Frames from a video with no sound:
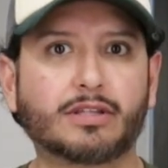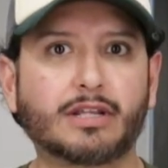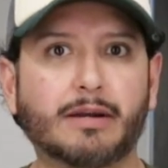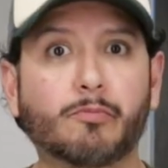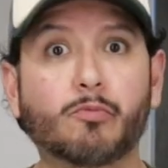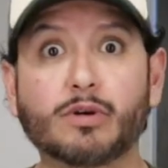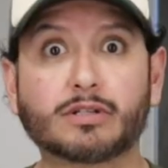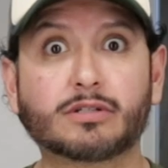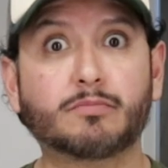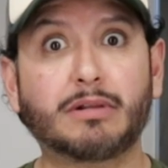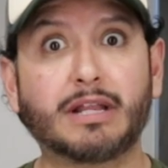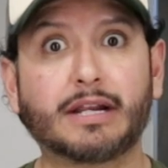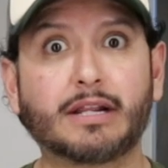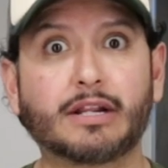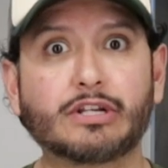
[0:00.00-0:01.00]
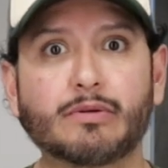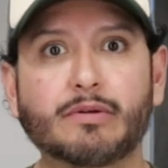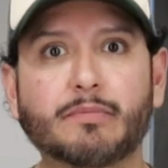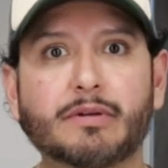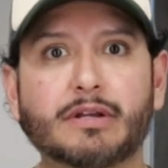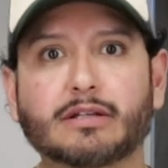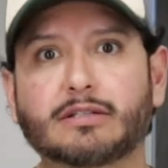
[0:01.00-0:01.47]
that I was planning on
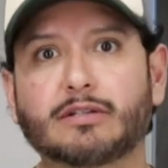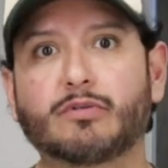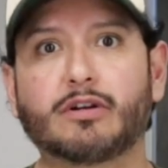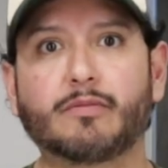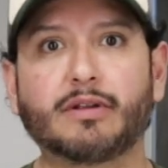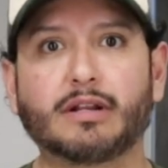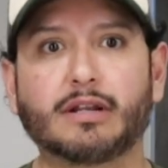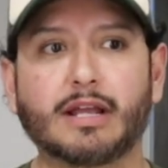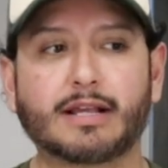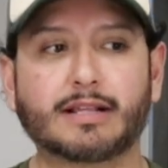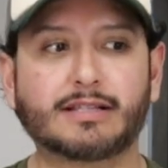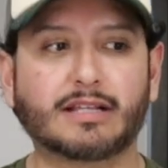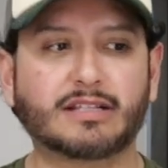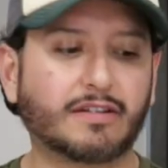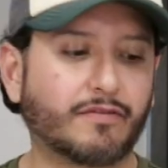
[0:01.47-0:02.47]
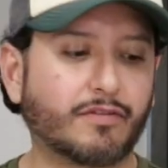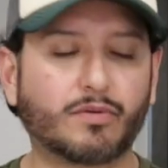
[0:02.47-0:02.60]
doing because it would have been excessive.